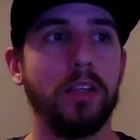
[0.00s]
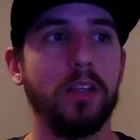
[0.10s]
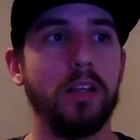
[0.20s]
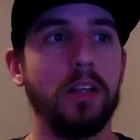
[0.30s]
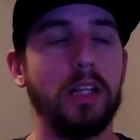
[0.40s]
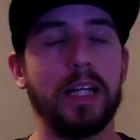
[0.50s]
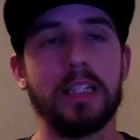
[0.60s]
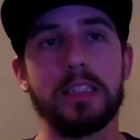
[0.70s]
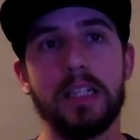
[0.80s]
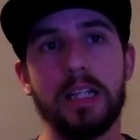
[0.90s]
like I
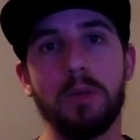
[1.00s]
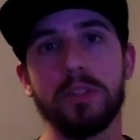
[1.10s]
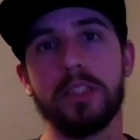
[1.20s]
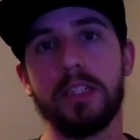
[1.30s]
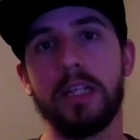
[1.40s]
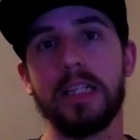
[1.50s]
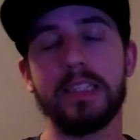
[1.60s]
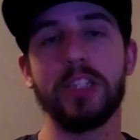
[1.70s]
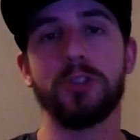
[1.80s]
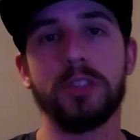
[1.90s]
said, I wasn't as
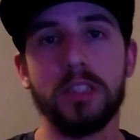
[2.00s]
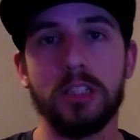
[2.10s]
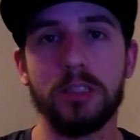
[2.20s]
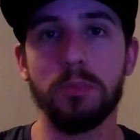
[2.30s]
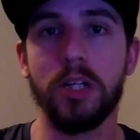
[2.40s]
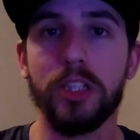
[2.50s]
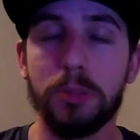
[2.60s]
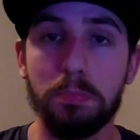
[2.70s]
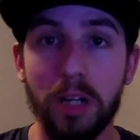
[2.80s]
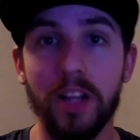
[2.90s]
interested as much.
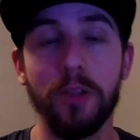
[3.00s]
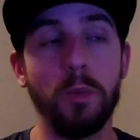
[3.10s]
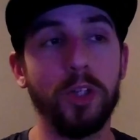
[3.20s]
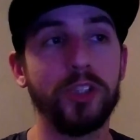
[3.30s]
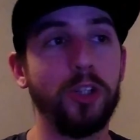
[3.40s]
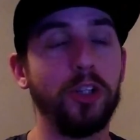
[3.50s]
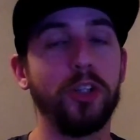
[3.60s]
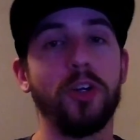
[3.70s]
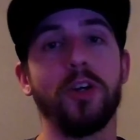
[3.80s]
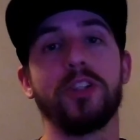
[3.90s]
But there were certain
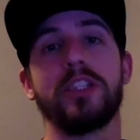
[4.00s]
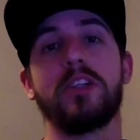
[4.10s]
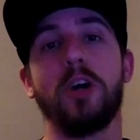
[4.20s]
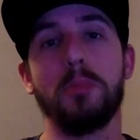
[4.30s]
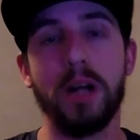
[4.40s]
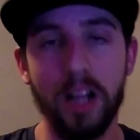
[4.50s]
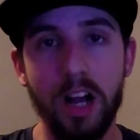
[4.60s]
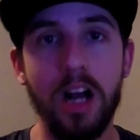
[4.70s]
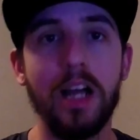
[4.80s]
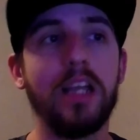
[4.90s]
cars that caught my
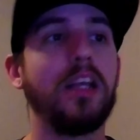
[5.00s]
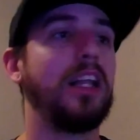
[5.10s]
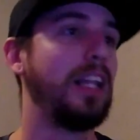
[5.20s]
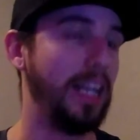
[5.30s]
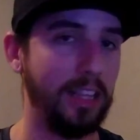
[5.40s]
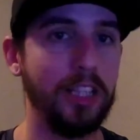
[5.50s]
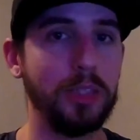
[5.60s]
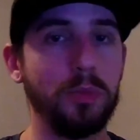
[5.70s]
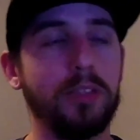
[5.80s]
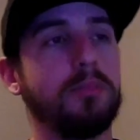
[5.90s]
eye, like
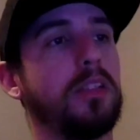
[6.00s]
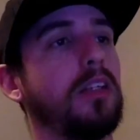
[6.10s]
this one.